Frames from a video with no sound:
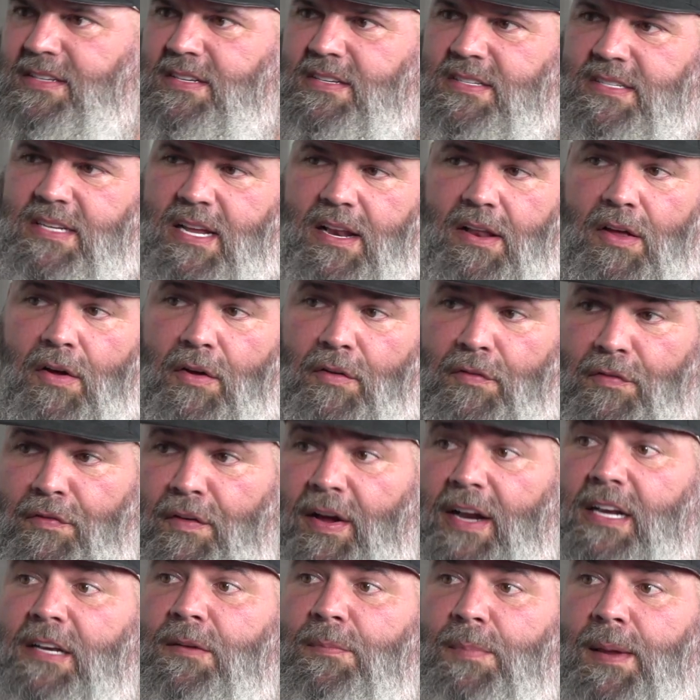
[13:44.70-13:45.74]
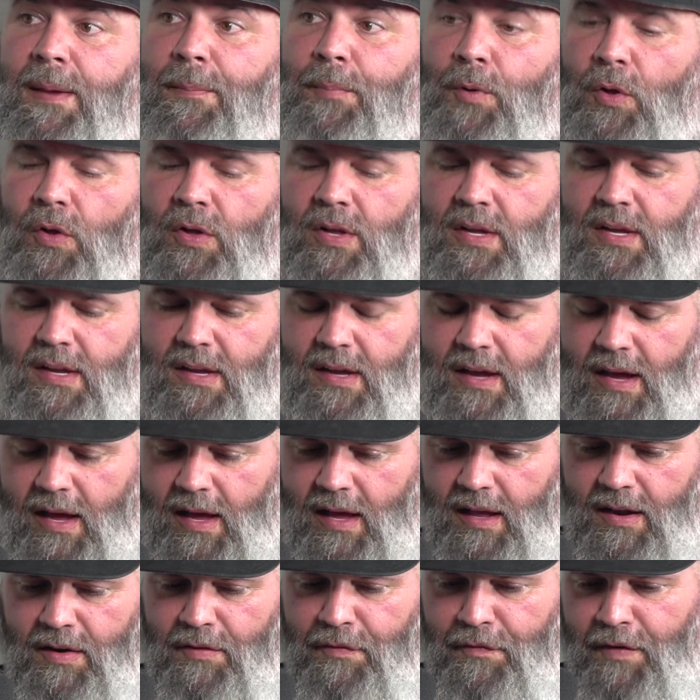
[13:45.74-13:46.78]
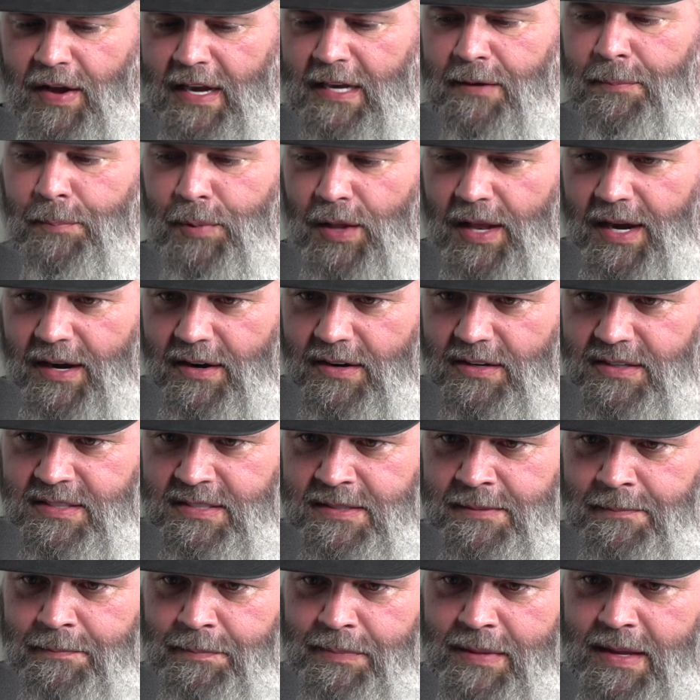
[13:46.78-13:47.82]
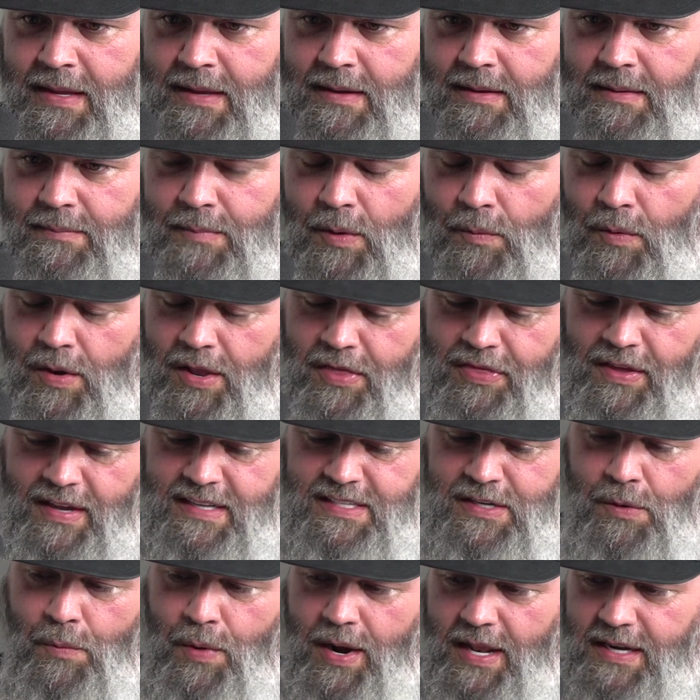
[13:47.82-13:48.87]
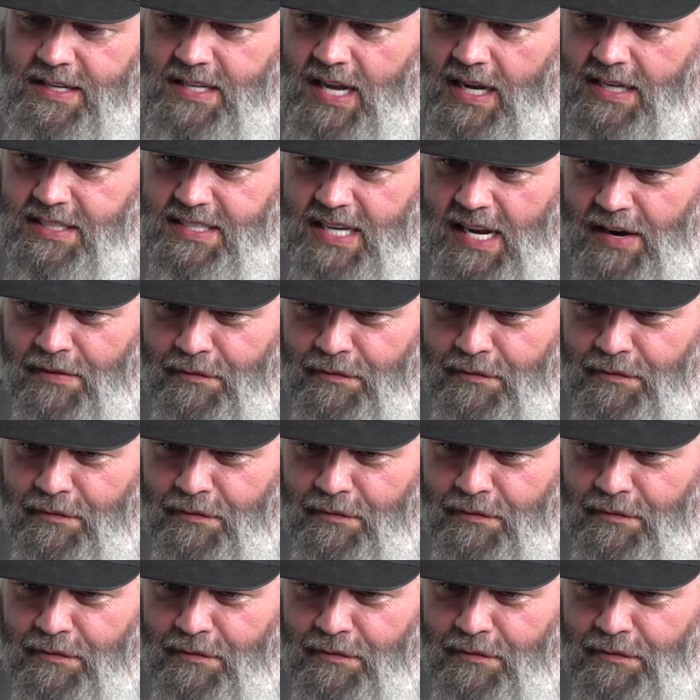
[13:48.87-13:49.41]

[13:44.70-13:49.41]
is going to affect people and affect players. But one of the things I want to touch on